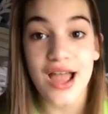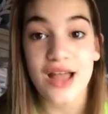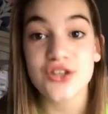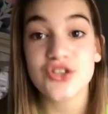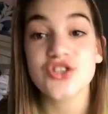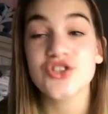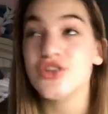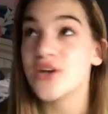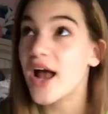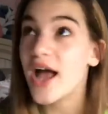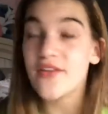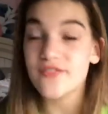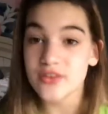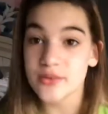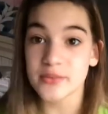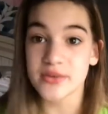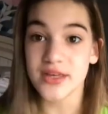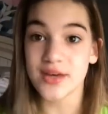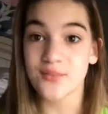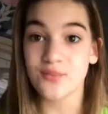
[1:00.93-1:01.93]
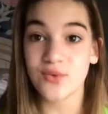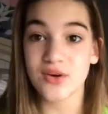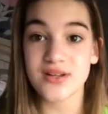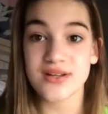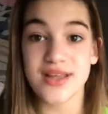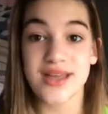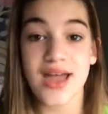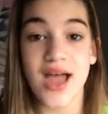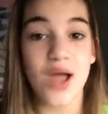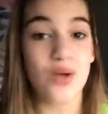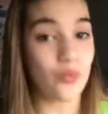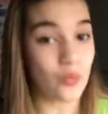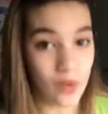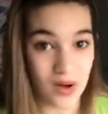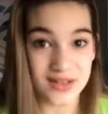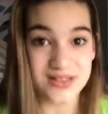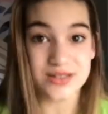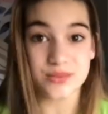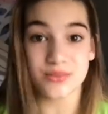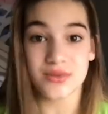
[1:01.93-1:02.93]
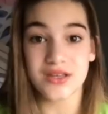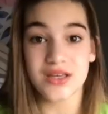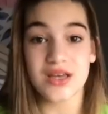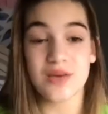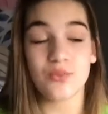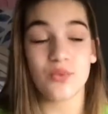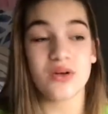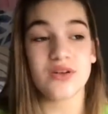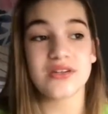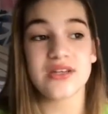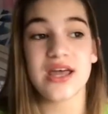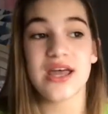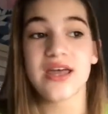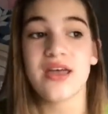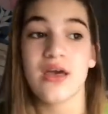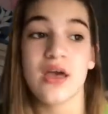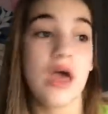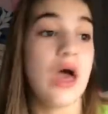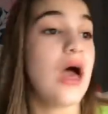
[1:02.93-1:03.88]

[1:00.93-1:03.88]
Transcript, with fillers: I strive to be him one day. I want to be him one day.